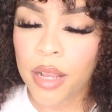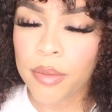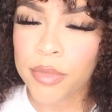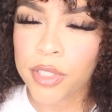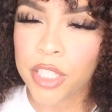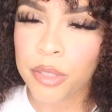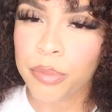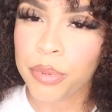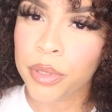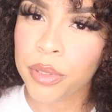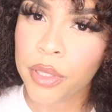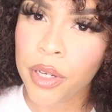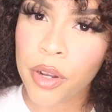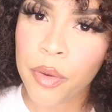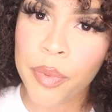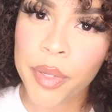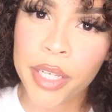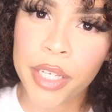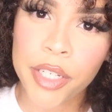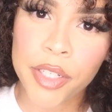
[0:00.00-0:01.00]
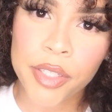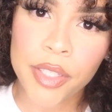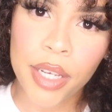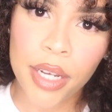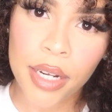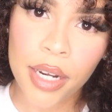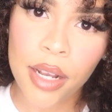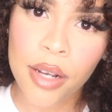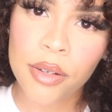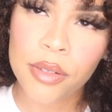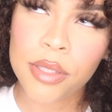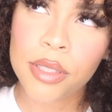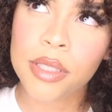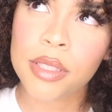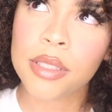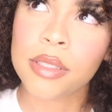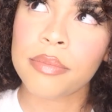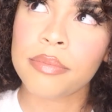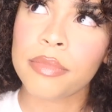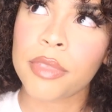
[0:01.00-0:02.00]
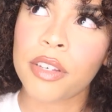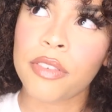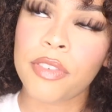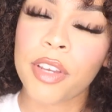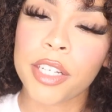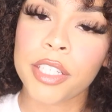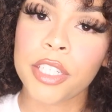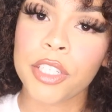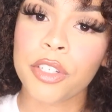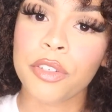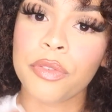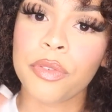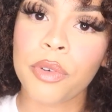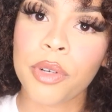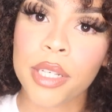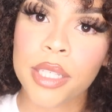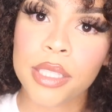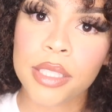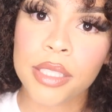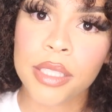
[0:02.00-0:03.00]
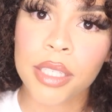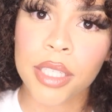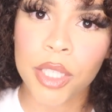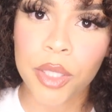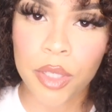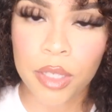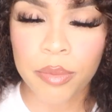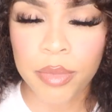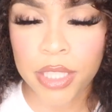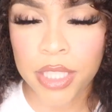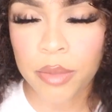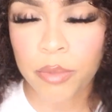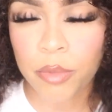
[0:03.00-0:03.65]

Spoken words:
comes to Pluto being in your second house, affecting your voice, you can be